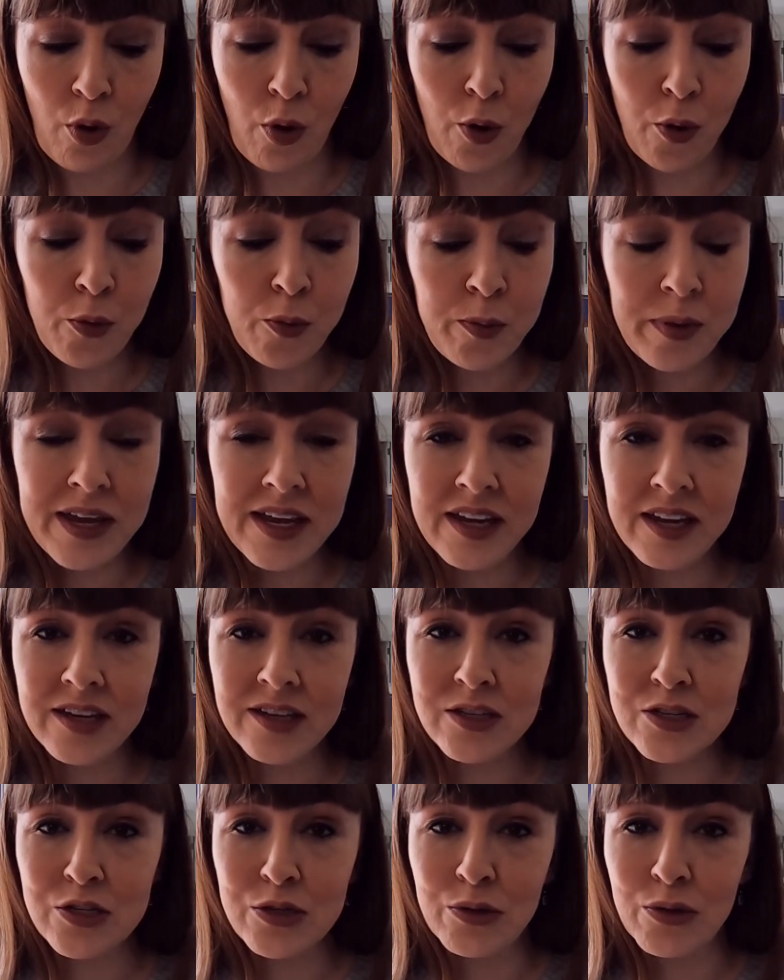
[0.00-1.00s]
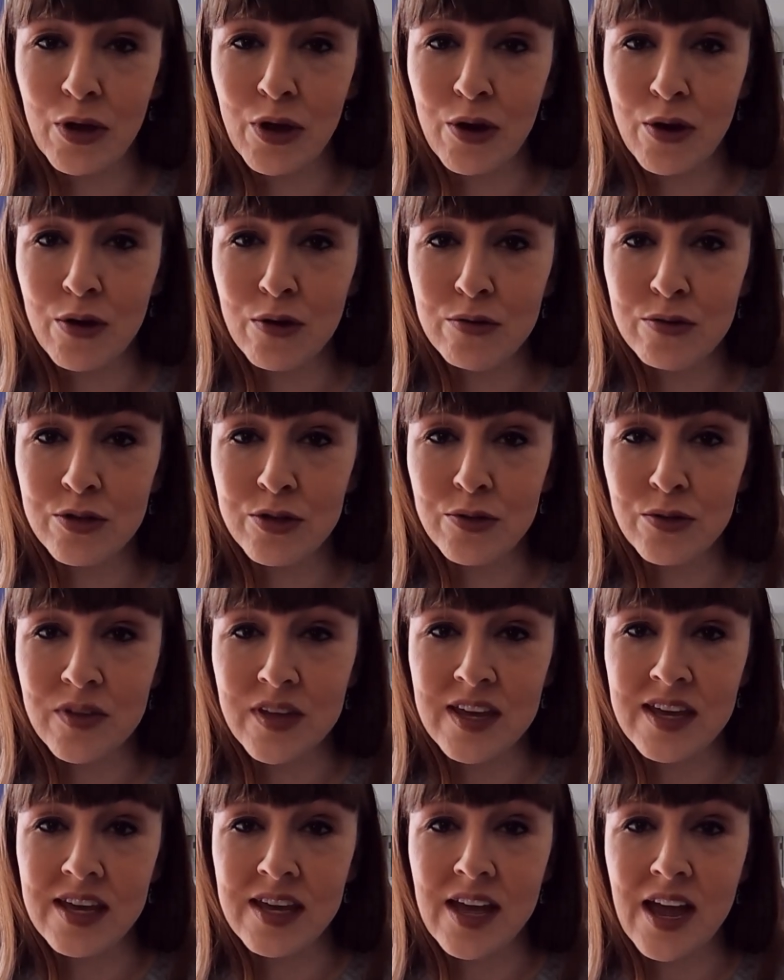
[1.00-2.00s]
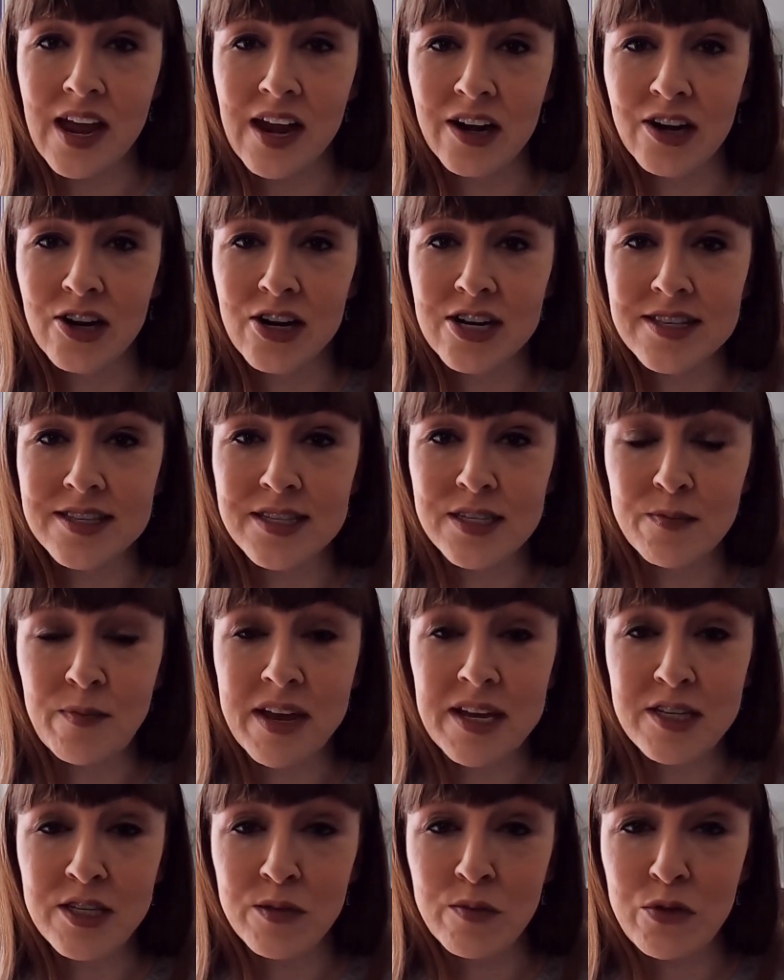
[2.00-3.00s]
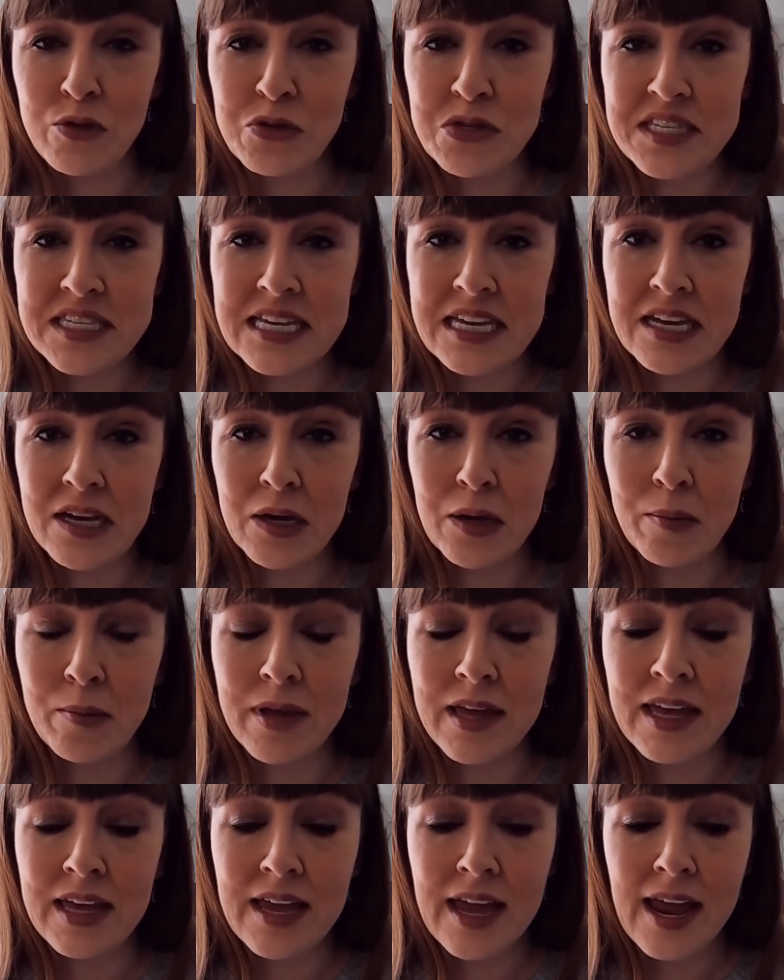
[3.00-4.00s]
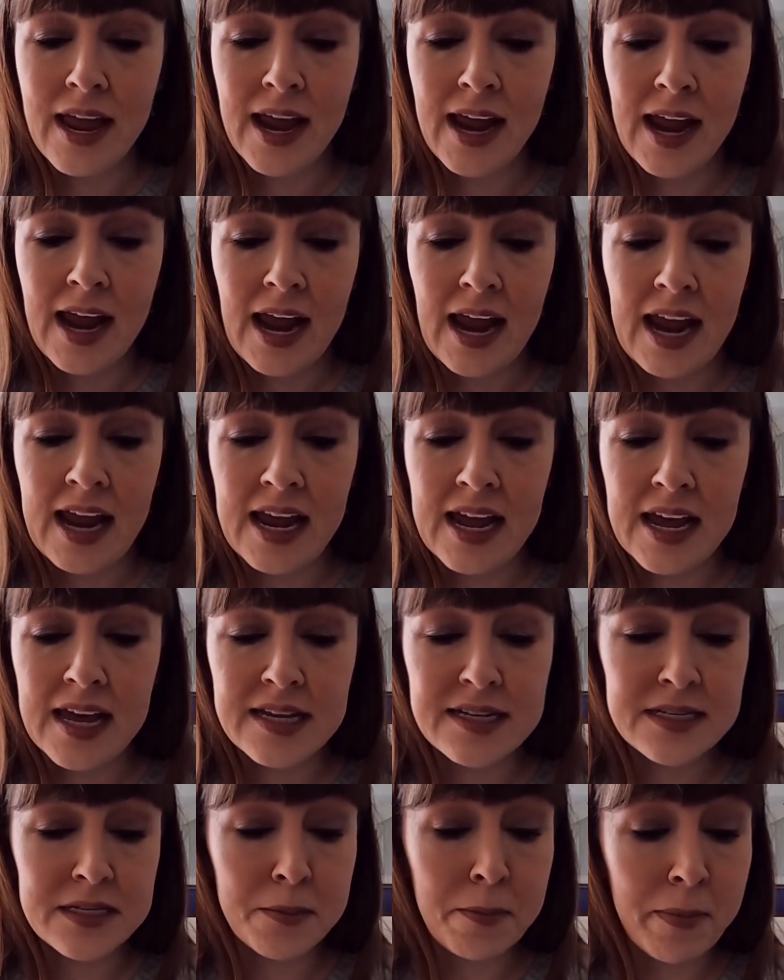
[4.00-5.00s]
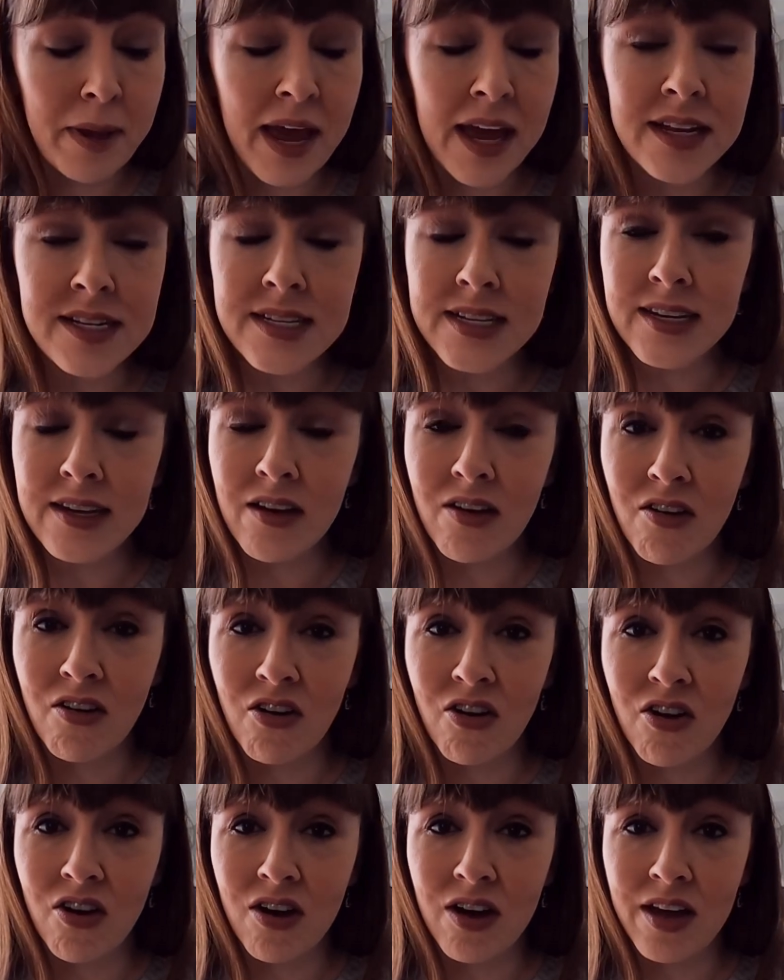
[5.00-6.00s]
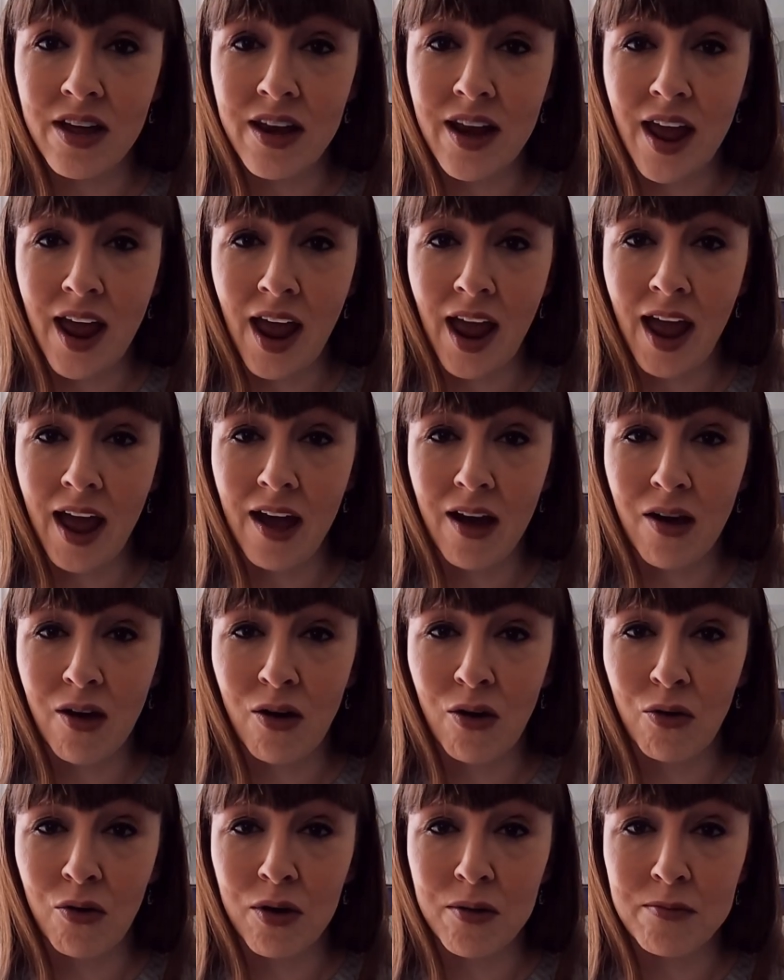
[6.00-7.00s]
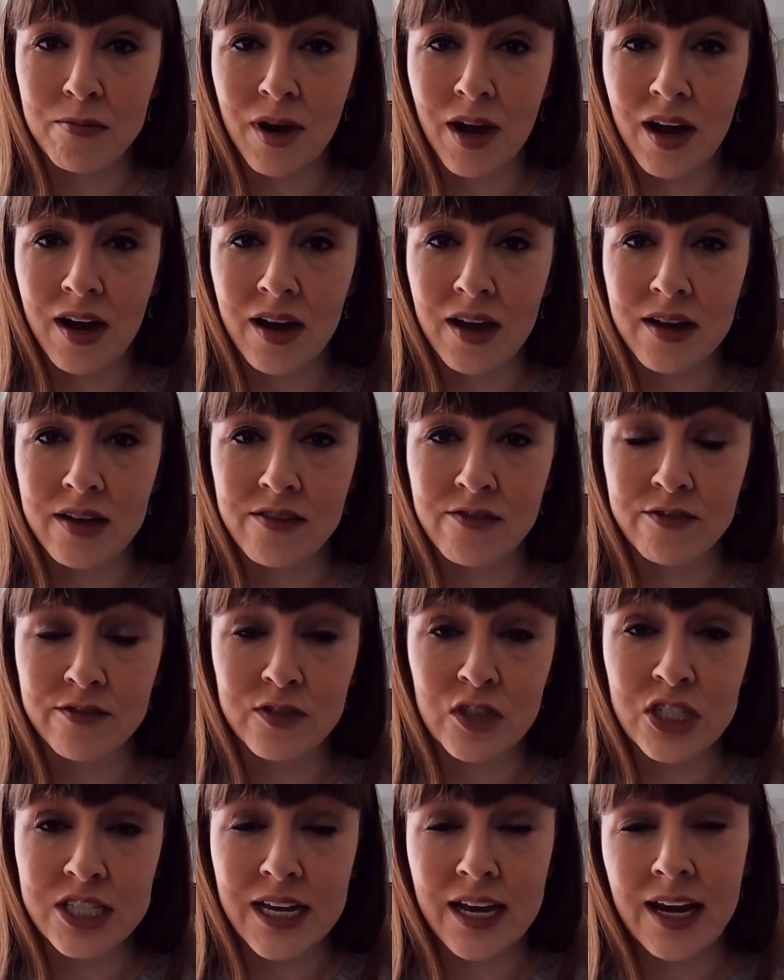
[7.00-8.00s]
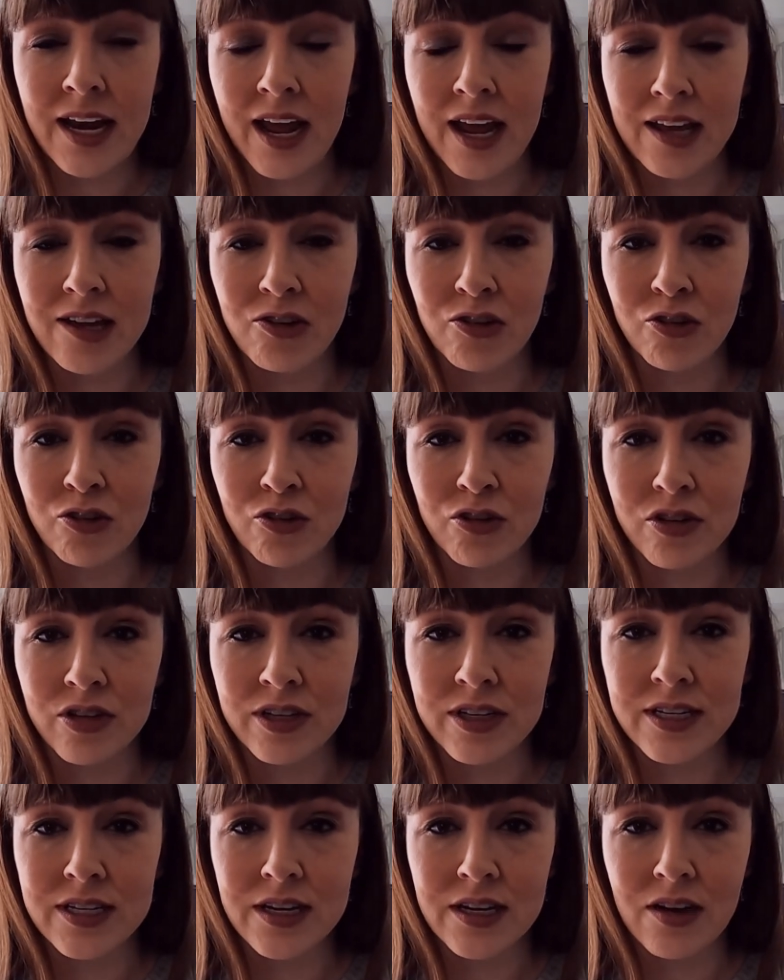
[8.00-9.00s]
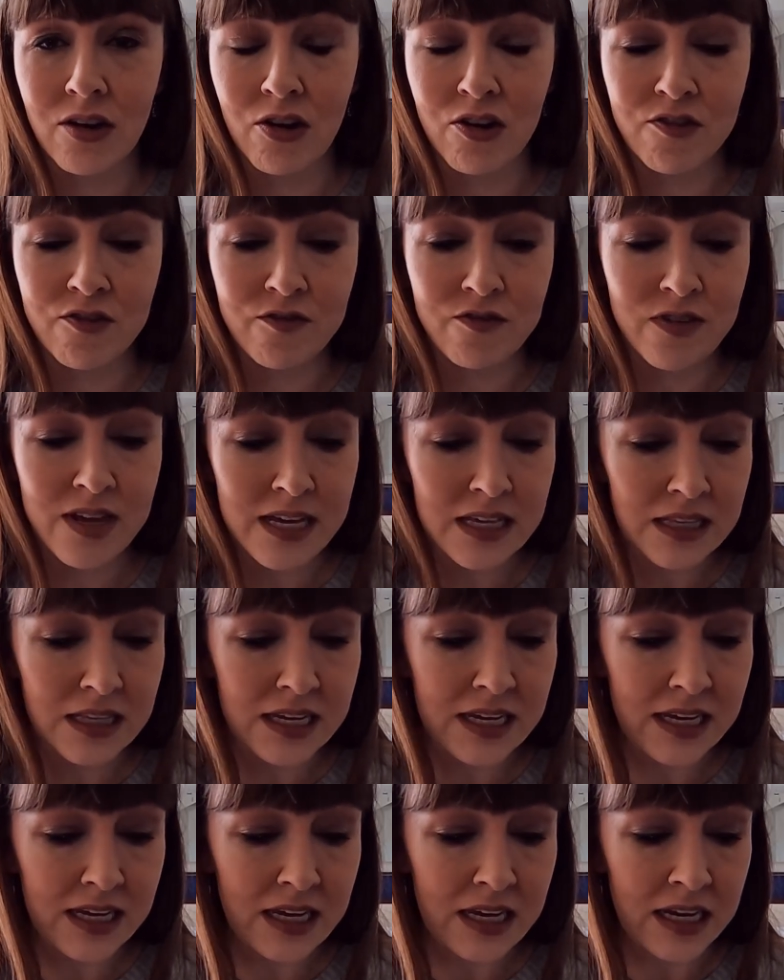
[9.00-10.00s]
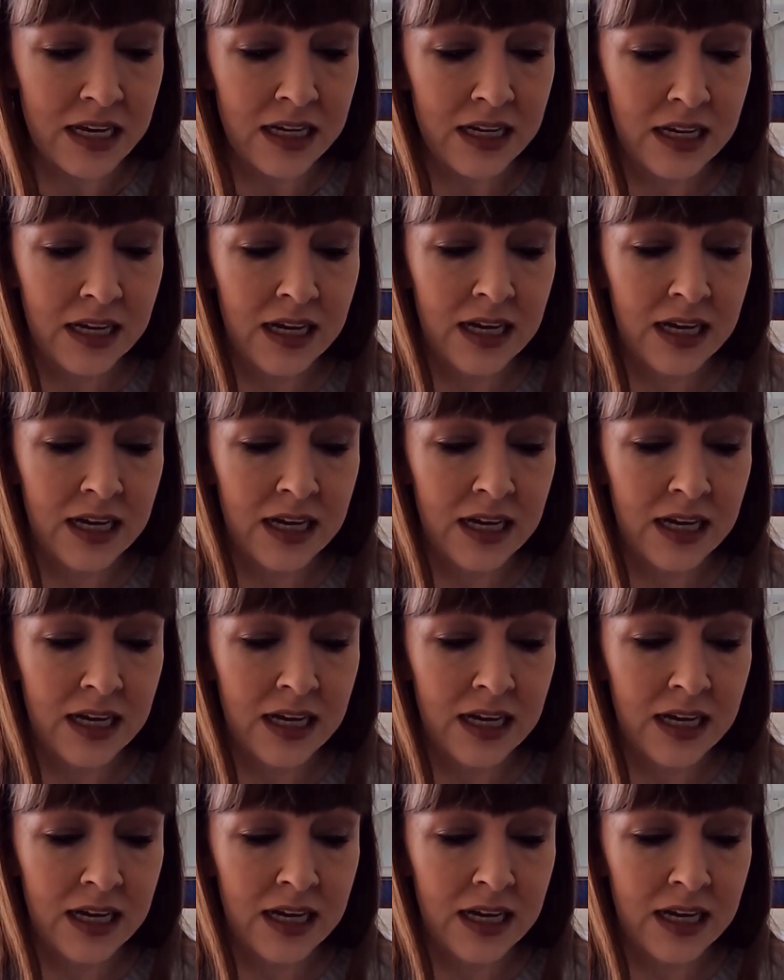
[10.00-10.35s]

hoping to go to the Air and Space Museum, and depending on how my foot and ankle are feeling,